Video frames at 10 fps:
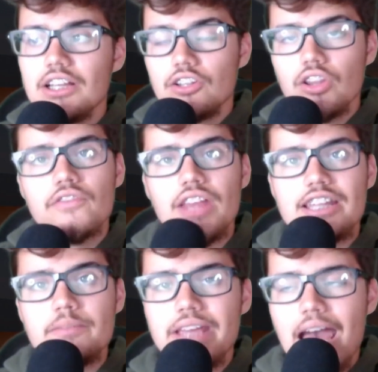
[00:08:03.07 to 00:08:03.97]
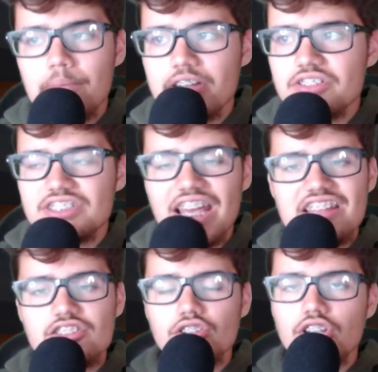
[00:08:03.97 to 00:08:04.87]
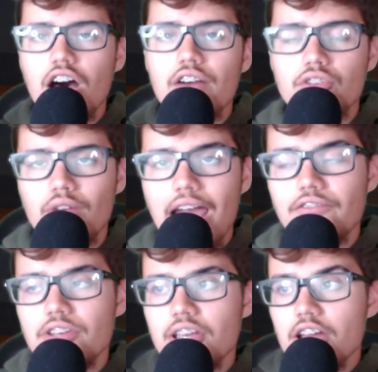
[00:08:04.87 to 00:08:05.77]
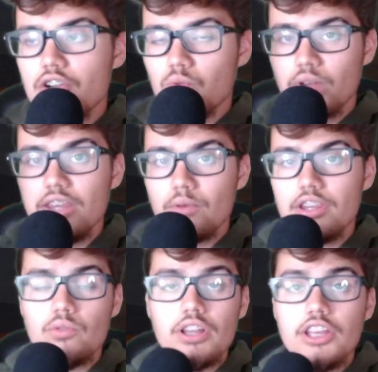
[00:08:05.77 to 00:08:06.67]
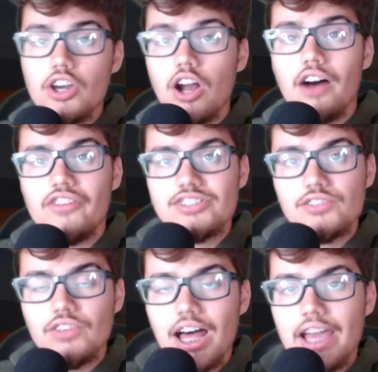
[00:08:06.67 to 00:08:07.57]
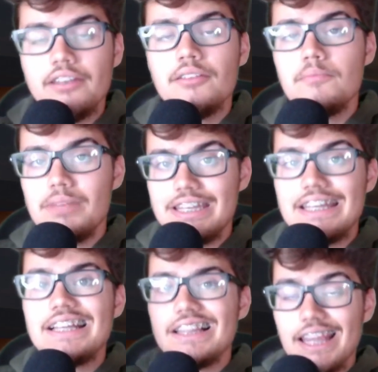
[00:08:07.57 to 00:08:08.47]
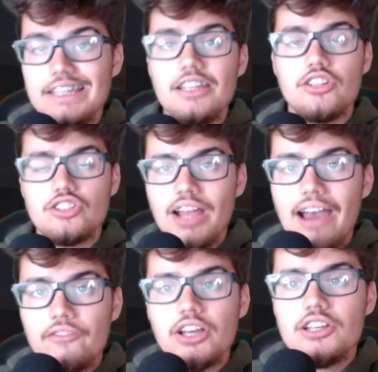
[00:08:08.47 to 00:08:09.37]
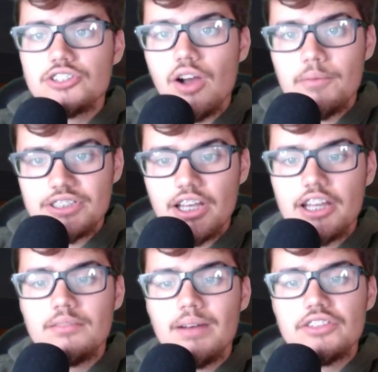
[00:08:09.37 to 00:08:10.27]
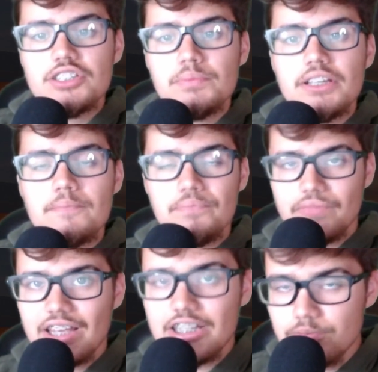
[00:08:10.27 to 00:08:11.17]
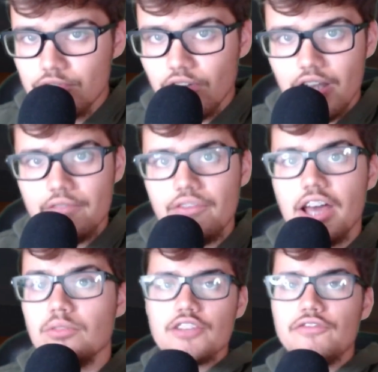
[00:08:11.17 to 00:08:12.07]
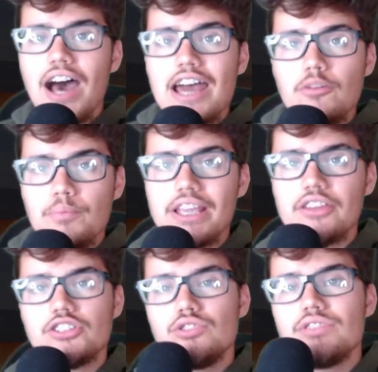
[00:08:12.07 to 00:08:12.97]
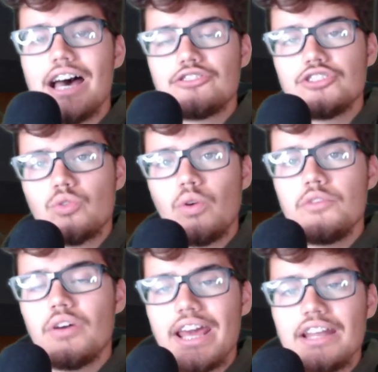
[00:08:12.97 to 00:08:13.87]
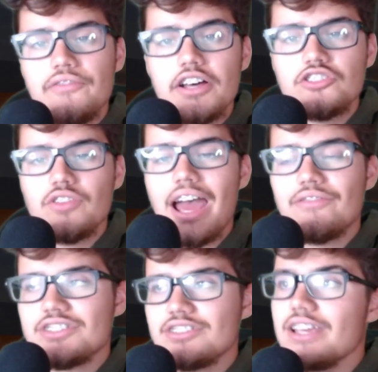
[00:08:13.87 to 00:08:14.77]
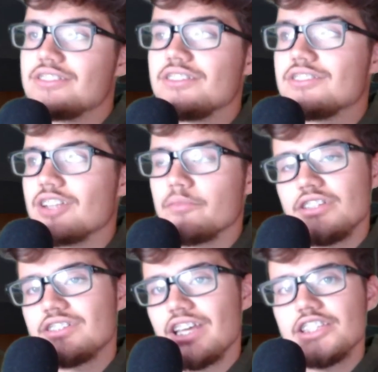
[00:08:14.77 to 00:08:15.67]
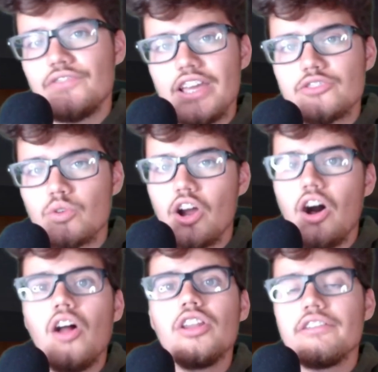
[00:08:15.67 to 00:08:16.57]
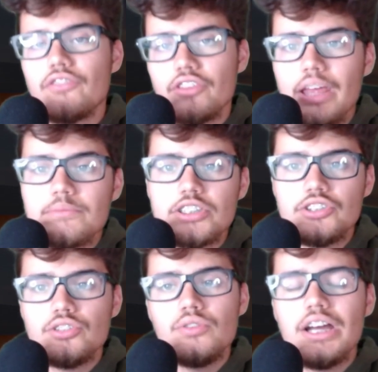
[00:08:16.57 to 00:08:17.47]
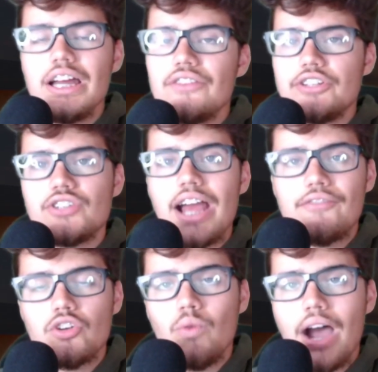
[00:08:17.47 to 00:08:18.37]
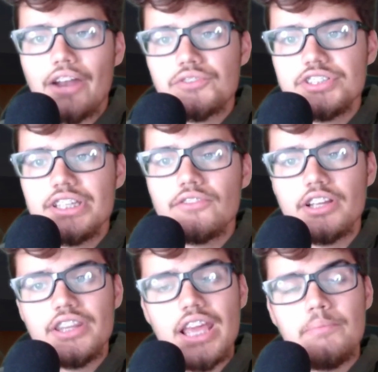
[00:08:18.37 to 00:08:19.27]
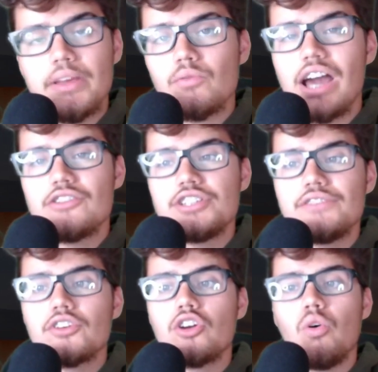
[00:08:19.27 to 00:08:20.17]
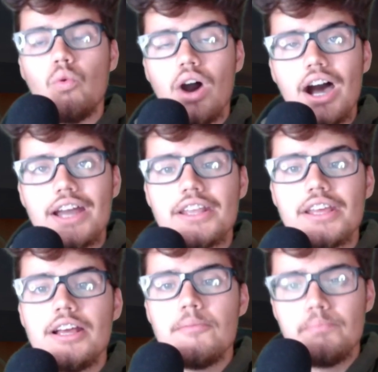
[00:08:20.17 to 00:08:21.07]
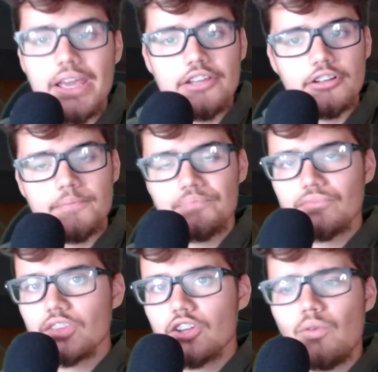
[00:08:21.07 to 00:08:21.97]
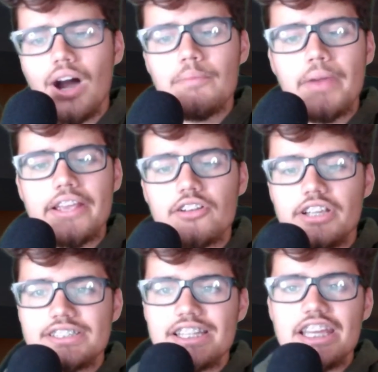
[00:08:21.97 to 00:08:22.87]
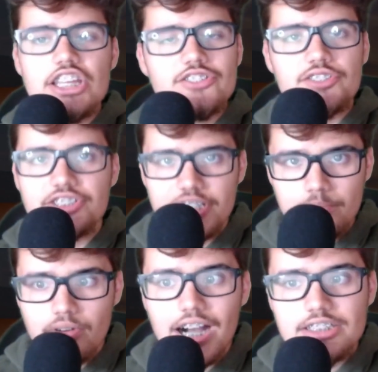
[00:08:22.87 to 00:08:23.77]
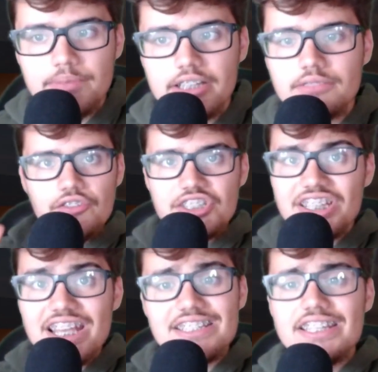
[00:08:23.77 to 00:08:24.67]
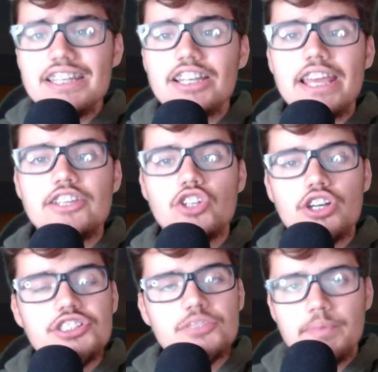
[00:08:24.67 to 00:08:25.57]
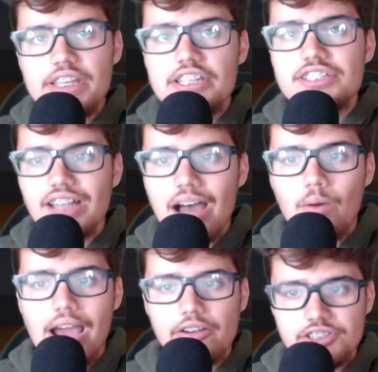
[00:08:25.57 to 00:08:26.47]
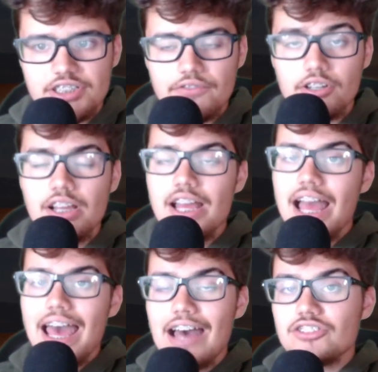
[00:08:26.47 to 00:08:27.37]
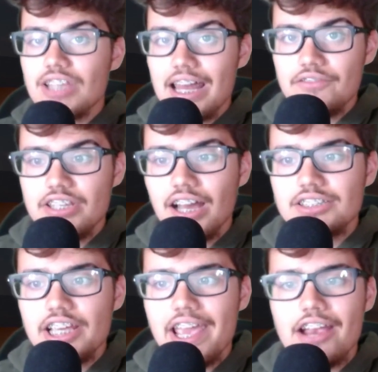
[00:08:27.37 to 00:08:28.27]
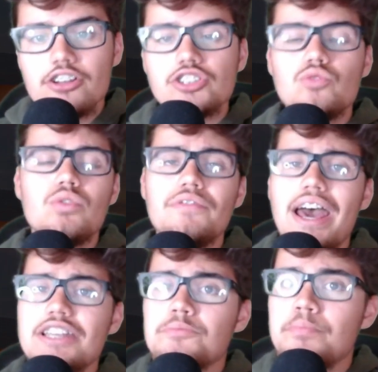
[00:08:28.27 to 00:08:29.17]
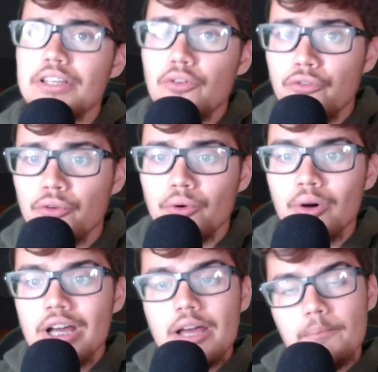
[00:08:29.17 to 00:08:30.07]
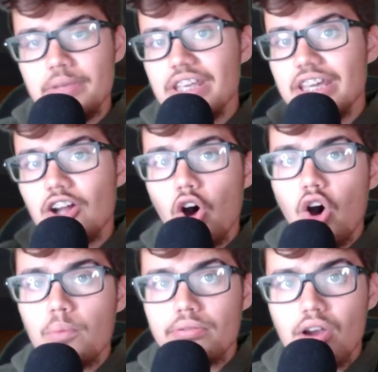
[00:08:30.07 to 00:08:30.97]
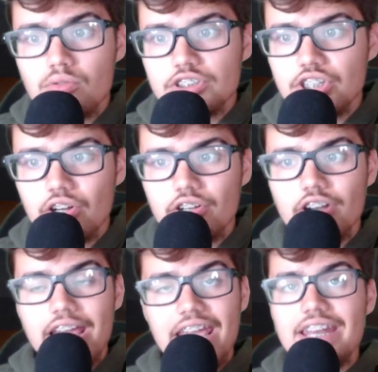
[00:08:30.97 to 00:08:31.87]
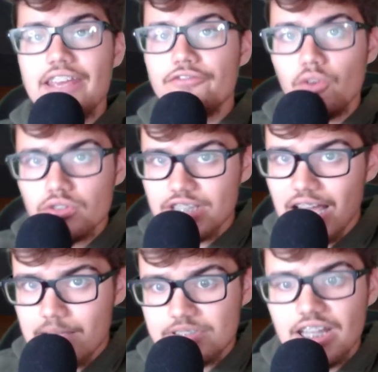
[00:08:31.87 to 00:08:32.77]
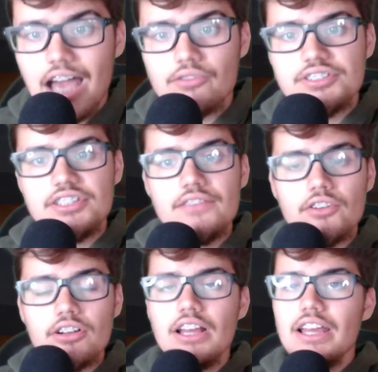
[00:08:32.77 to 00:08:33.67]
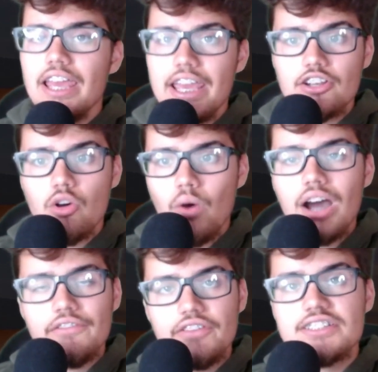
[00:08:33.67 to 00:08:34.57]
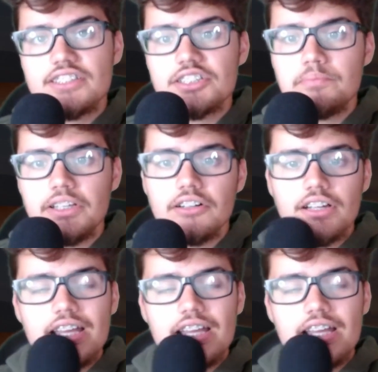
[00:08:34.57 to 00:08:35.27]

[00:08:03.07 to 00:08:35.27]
Look for that to be happening. The Saints love grabbing really, really, really good offensive linemen late in the draft. So I'm excited about this pick. Let's move on to the final one. Final pick of the 2021 NFL Draft. The Saints did something Saints fans were calling for them to do. They drafted a wide receiver, and they picked wide receiver Kawaan Baker. Kawaan Baker is an interesting prospect. The Saints needed a good, speedy slot wide receiver outside of Deontay Harris, who would have had his bill full being an all-pro returner and a full-time slot receiver, and Kawaan fits this bill.